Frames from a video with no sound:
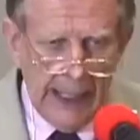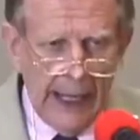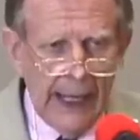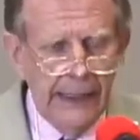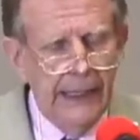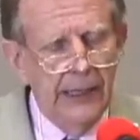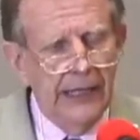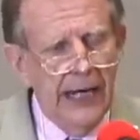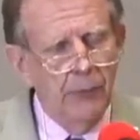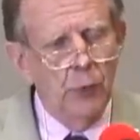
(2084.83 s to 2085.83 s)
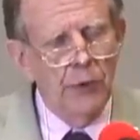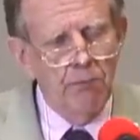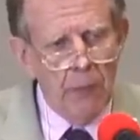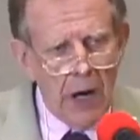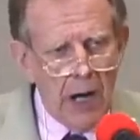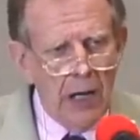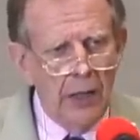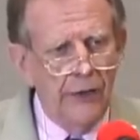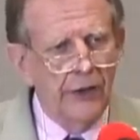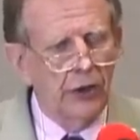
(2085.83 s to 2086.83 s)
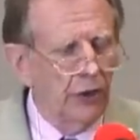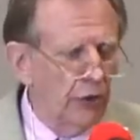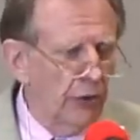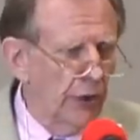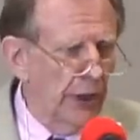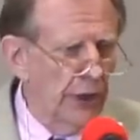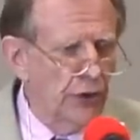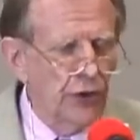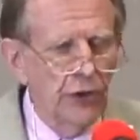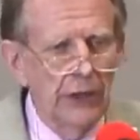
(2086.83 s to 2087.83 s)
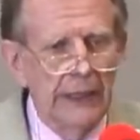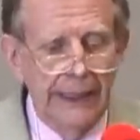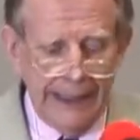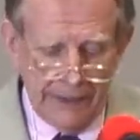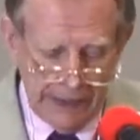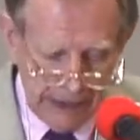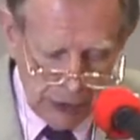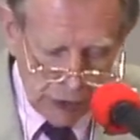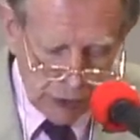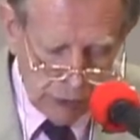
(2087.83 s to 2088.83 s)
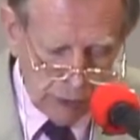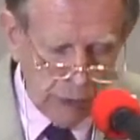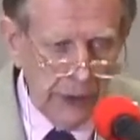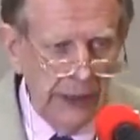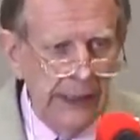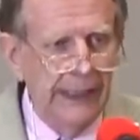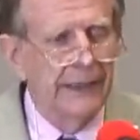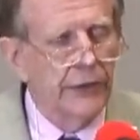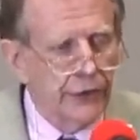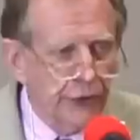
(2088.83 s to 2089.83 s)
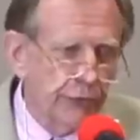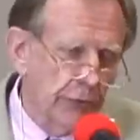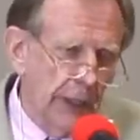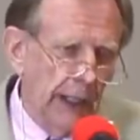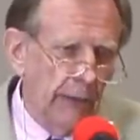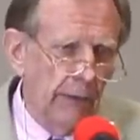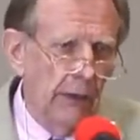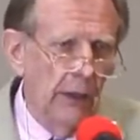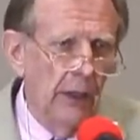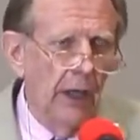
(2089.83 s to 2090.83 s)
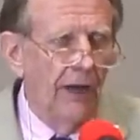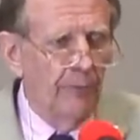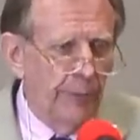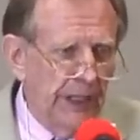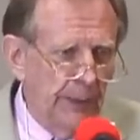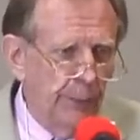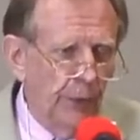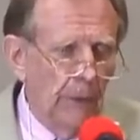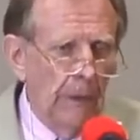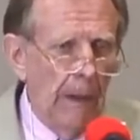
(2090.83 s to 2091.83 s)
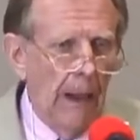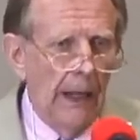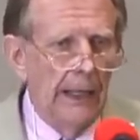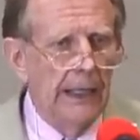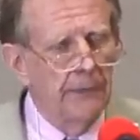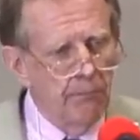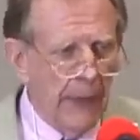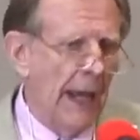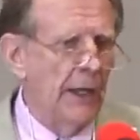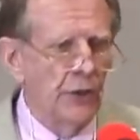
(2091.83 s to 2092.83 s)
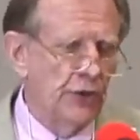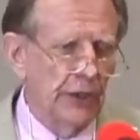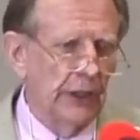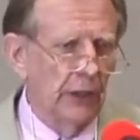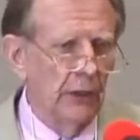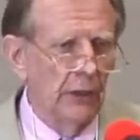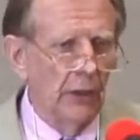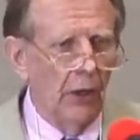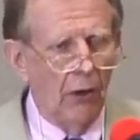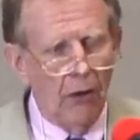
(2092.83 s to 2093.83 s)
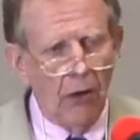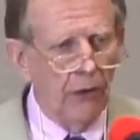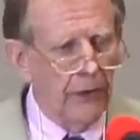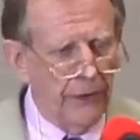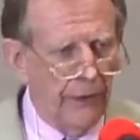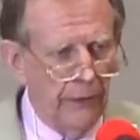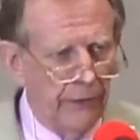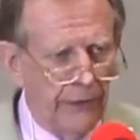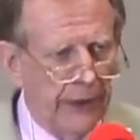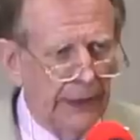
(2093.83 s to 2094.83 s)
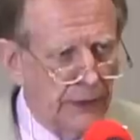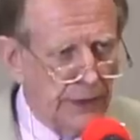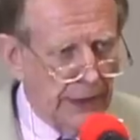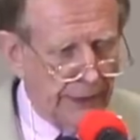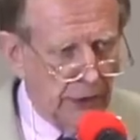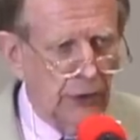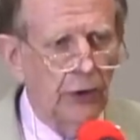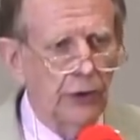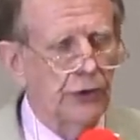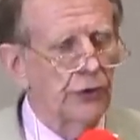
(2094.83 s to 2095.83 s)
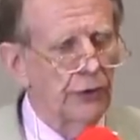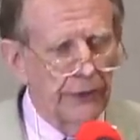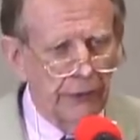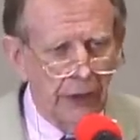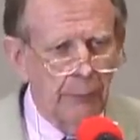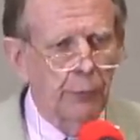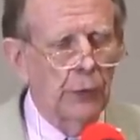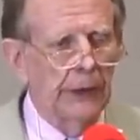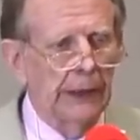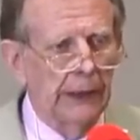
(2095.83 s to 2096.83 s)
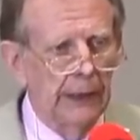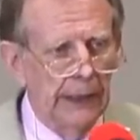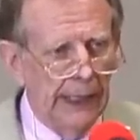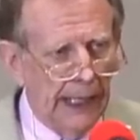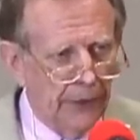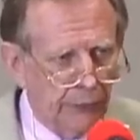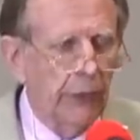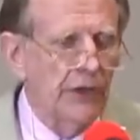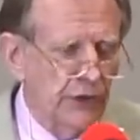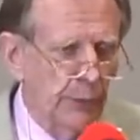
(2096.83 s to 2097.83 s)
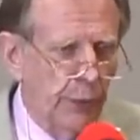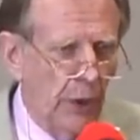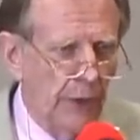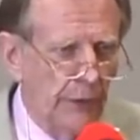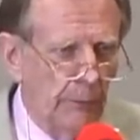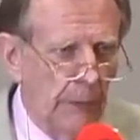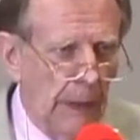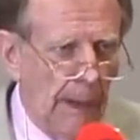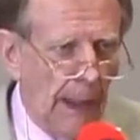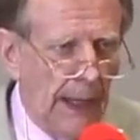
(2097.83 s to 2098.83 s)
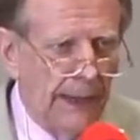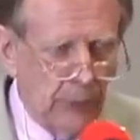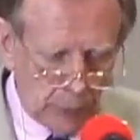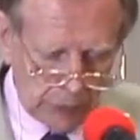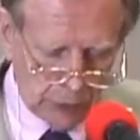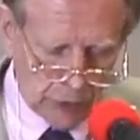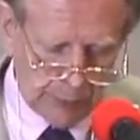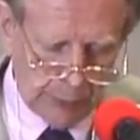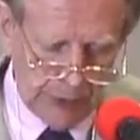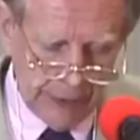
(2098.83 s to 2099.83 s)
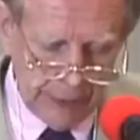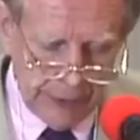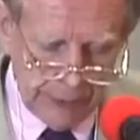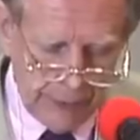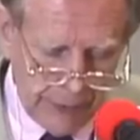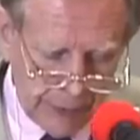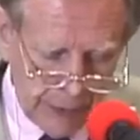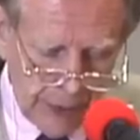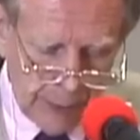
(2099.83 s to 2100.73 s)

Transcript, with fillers: And he came to admire the courage and the ingenuity and the strength of people in managing all the th things that their culture and their upbringing had thrust upon them and that were incorporated into their